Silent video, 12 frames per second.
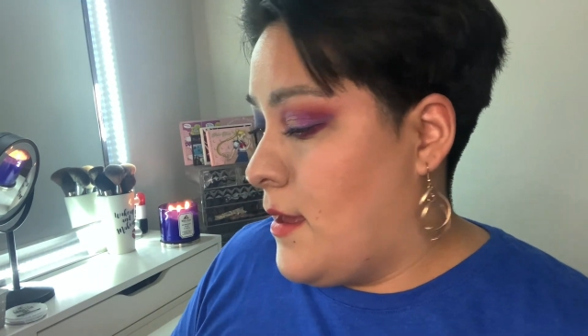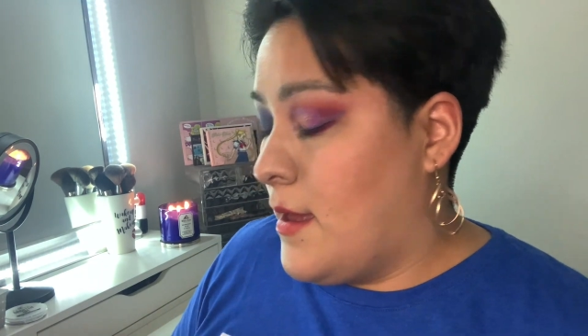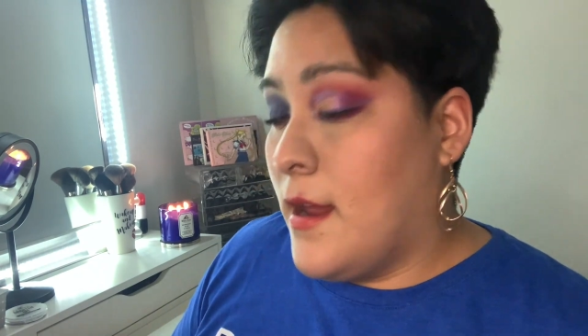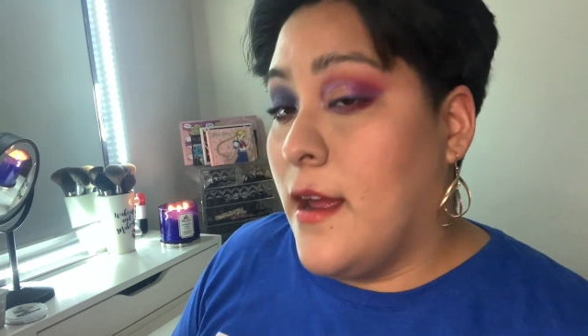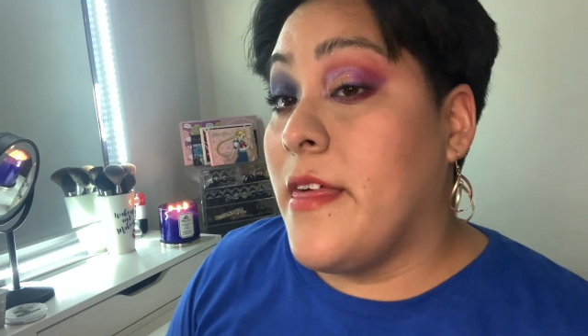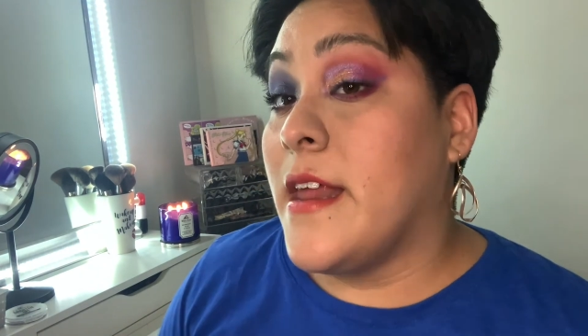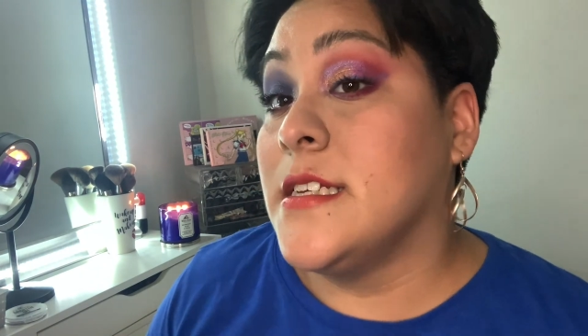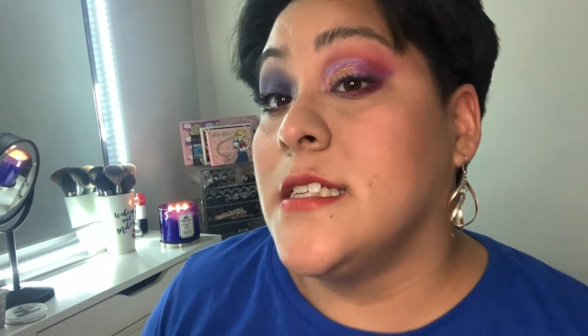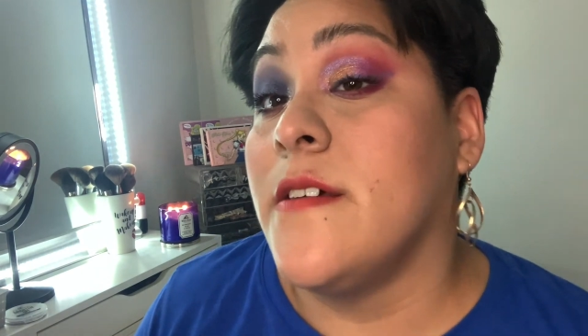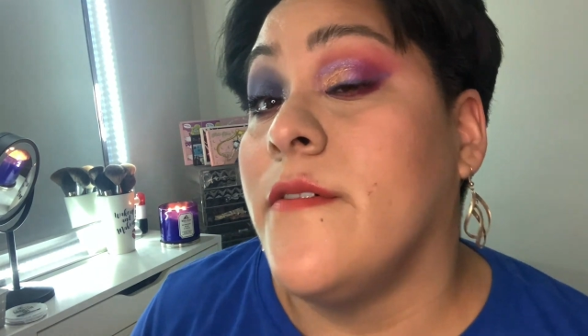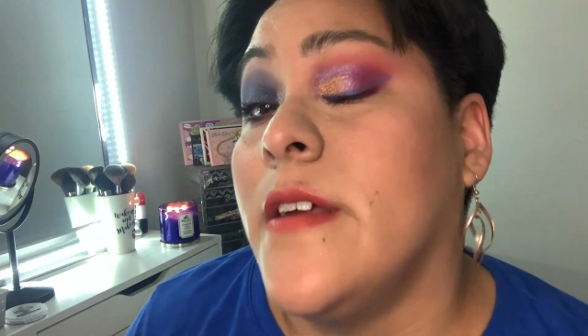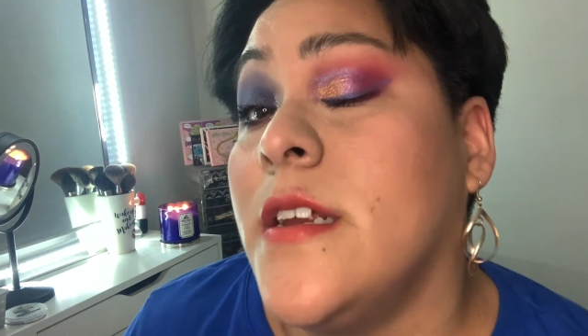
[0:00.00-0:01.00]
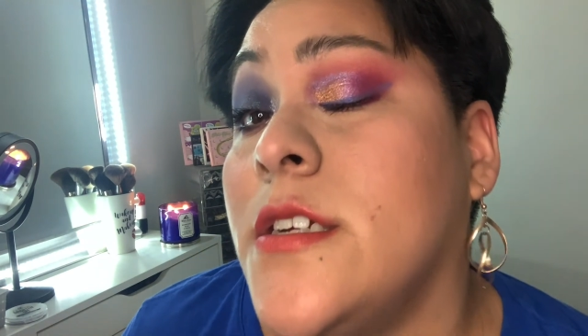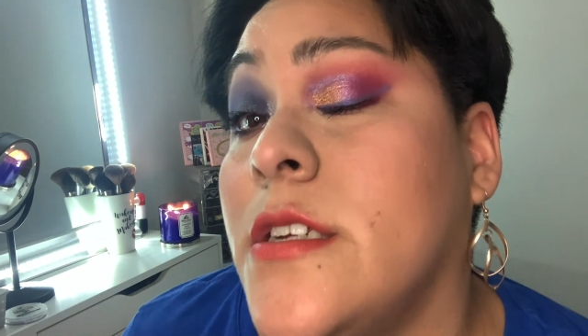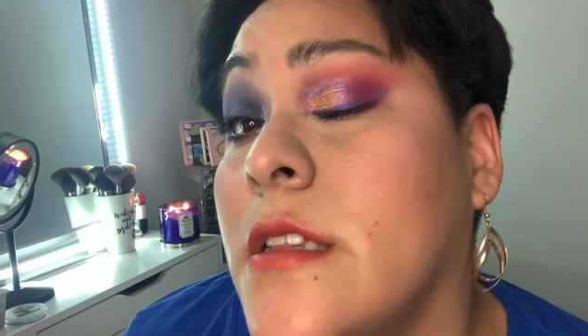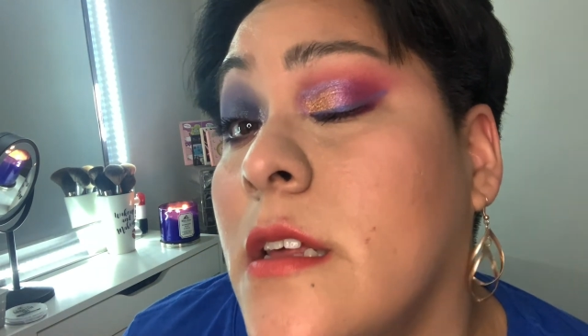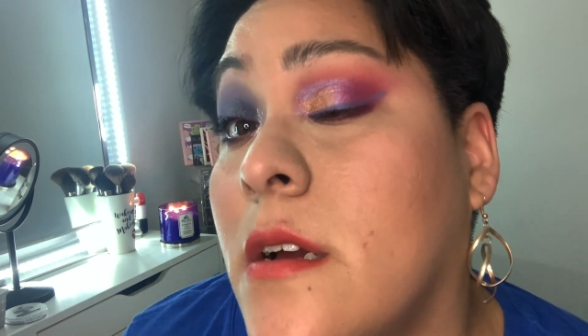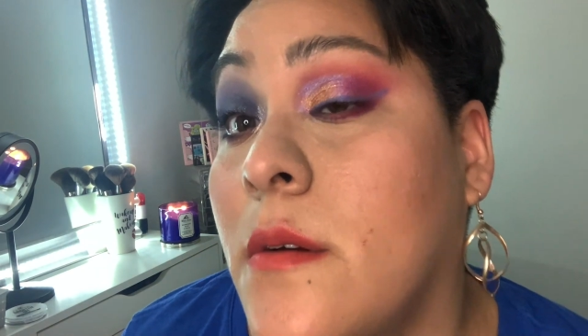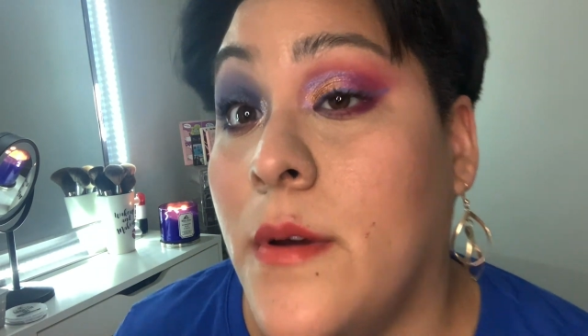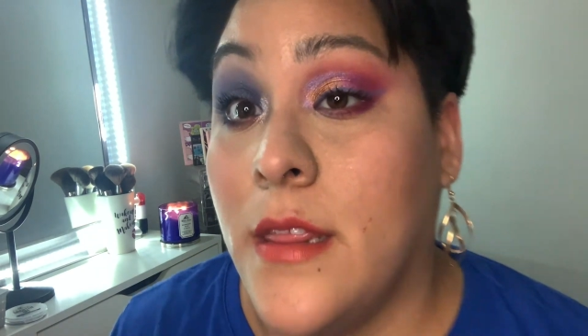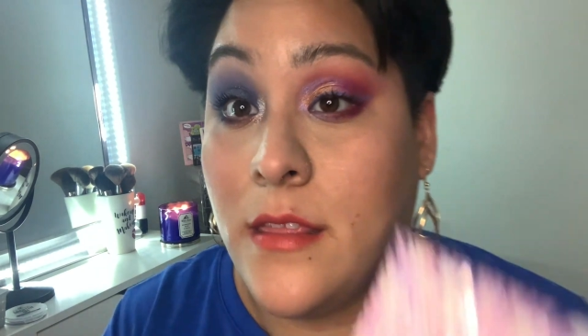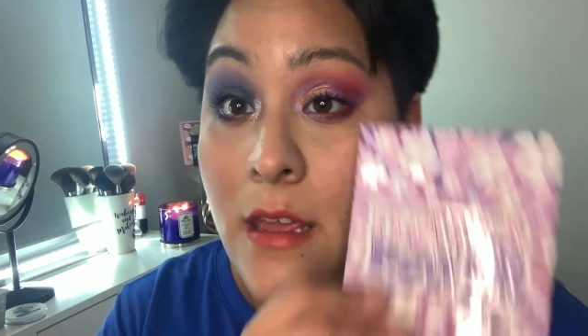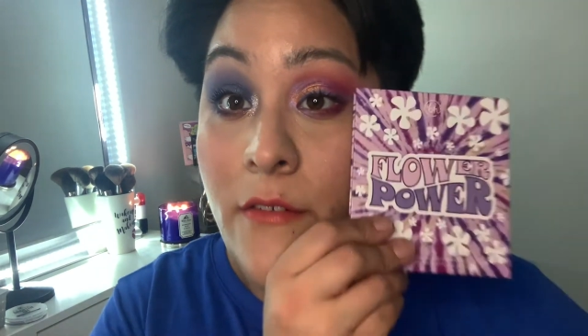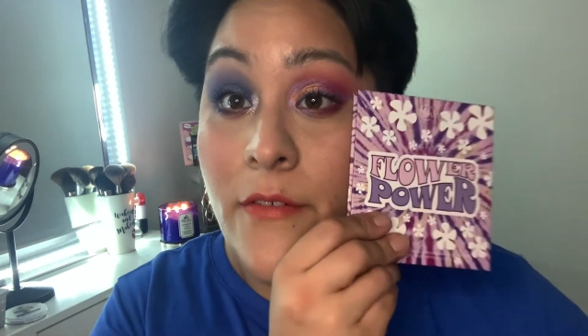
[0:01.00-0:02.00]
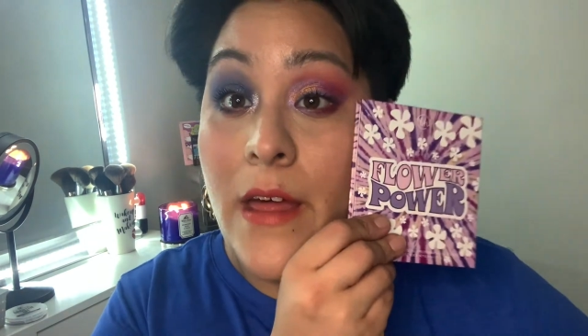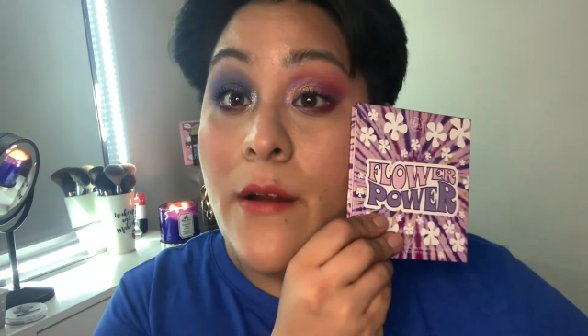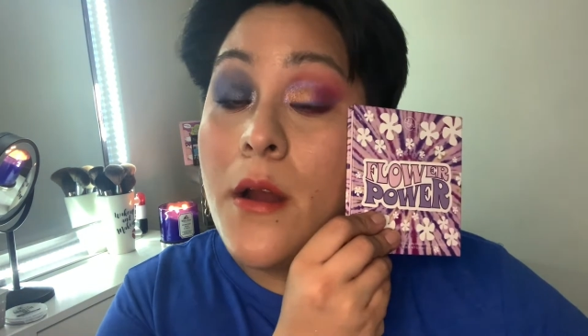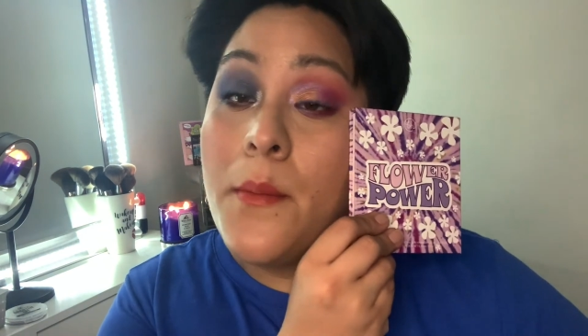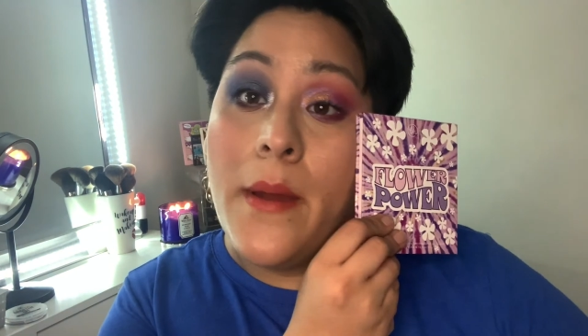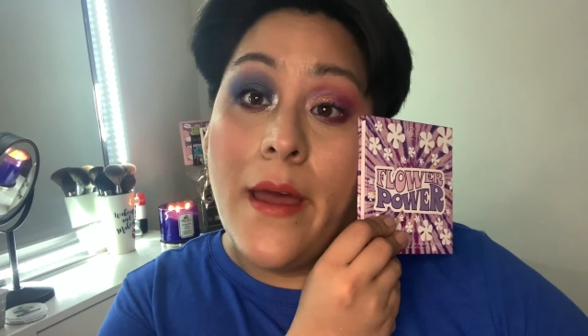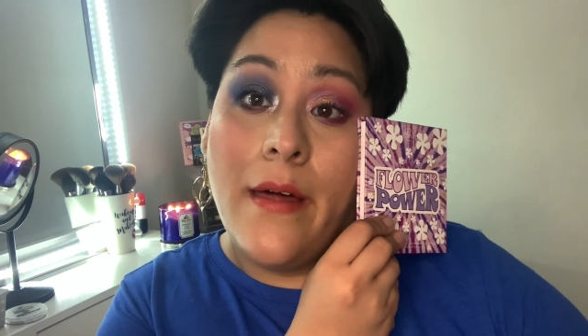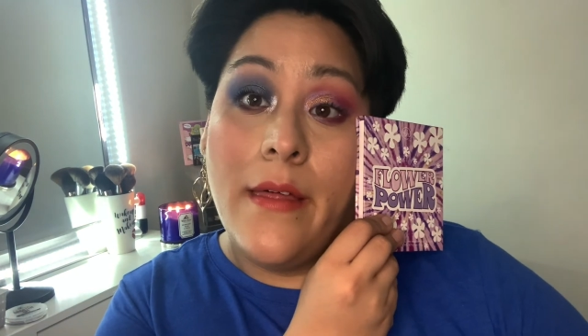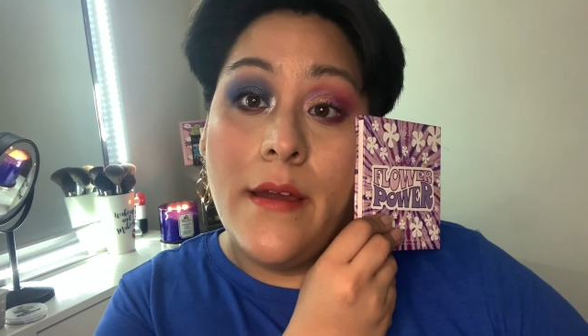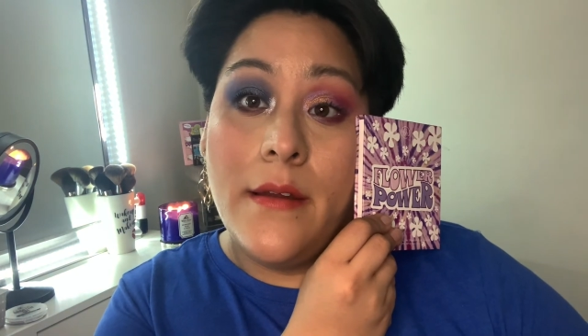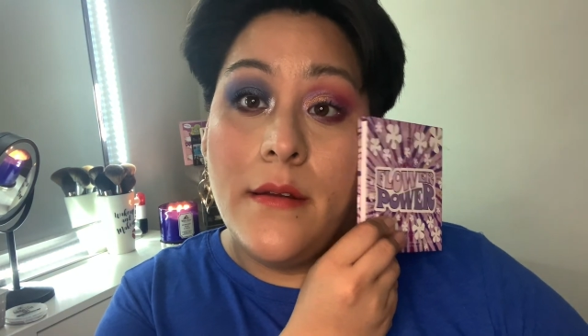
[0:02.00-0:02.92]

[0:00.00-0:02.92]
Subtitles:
And that is the finished look with the Flower palette,